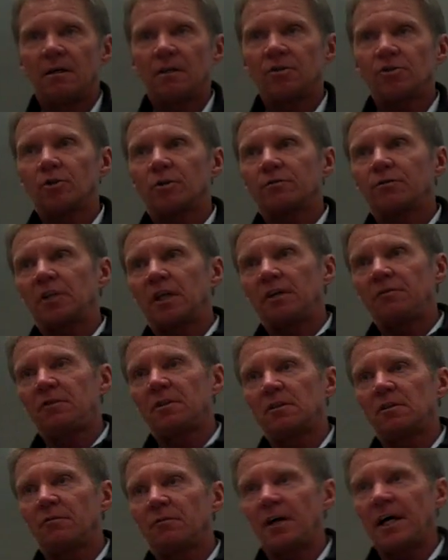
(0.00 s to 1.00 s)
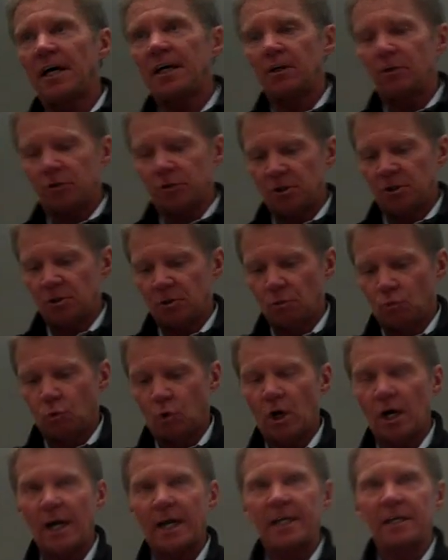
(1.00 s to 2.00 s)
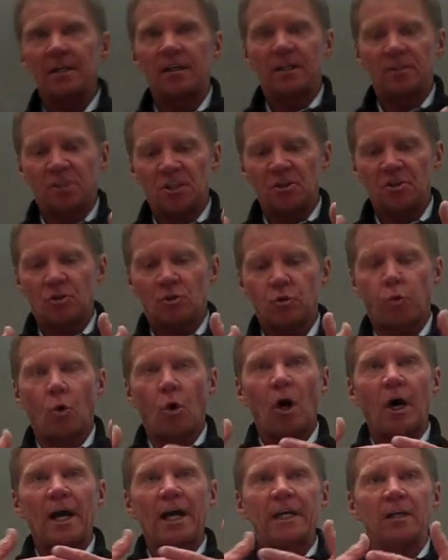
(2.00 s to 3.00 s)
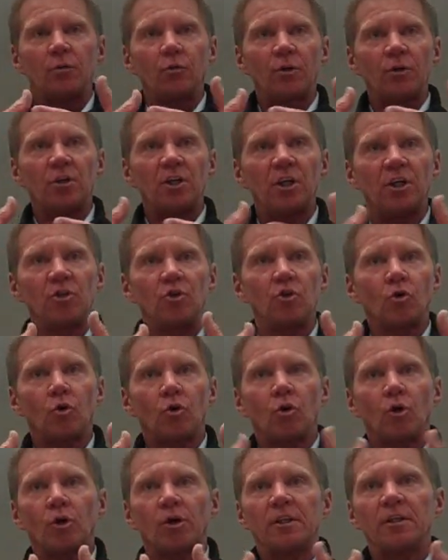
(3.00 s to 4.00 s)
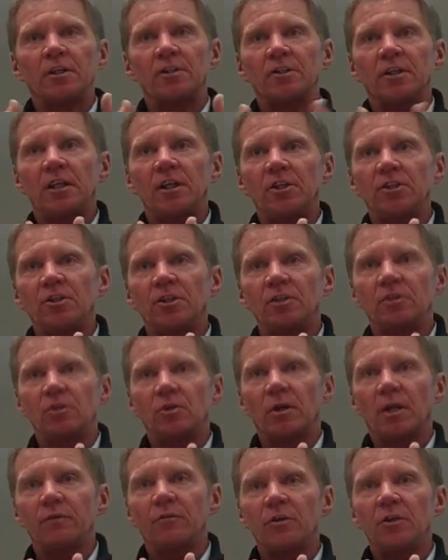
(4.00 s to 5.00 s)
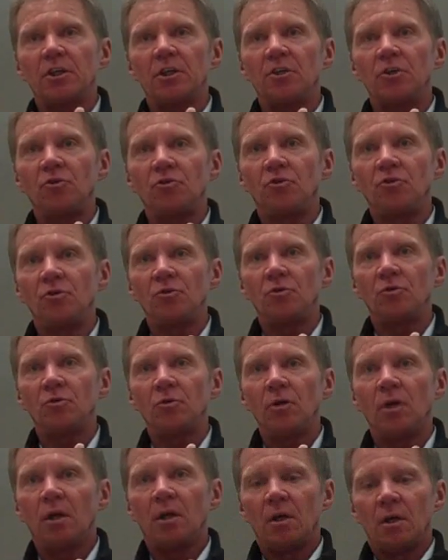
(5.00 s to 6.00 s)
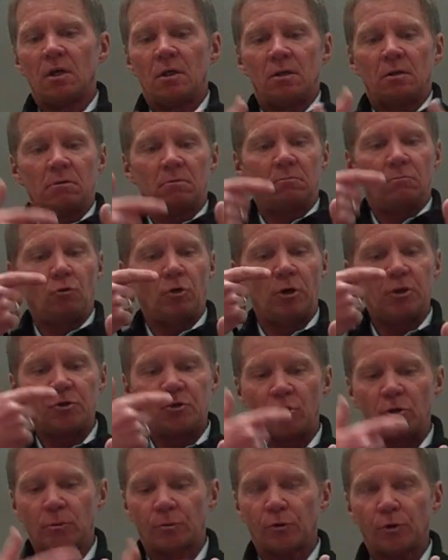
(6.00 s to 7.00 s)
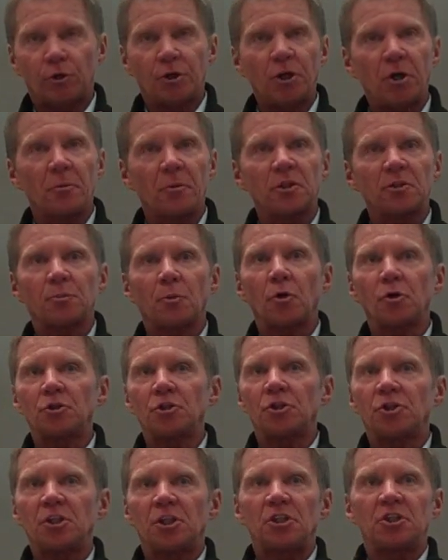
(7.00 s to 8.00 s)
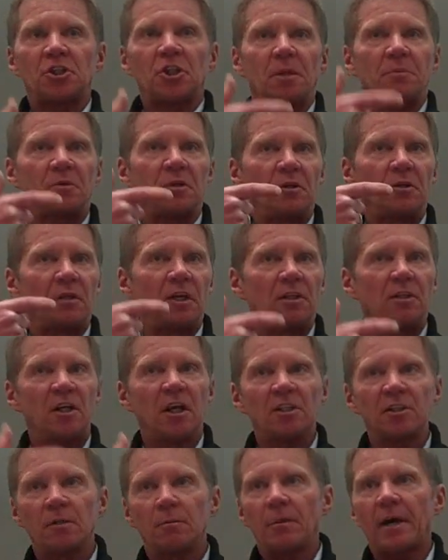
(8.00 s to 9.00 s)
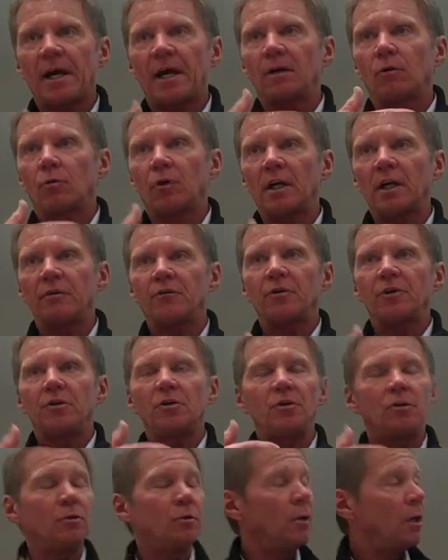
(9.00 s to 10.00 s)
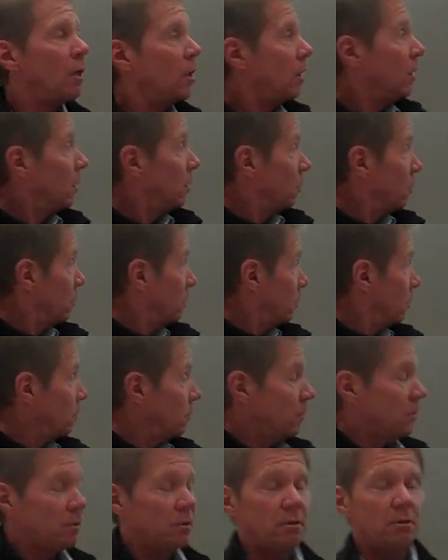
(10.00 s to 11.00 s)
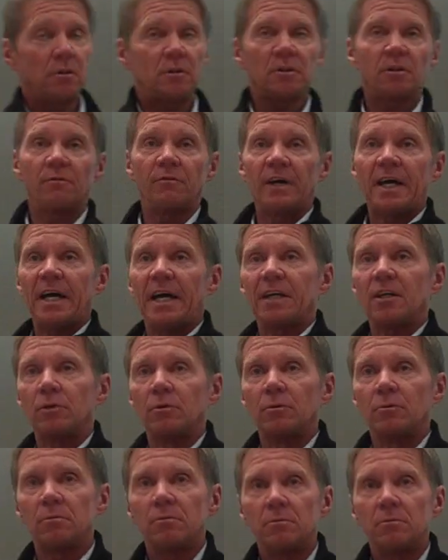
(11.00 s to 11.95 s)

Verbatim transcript: And so if safety is a value, it's intertwined, it's intertwined within your organization. So everything you do, whether your procurement's purchasing something, it doesn't matter, whatever you do, it's a value.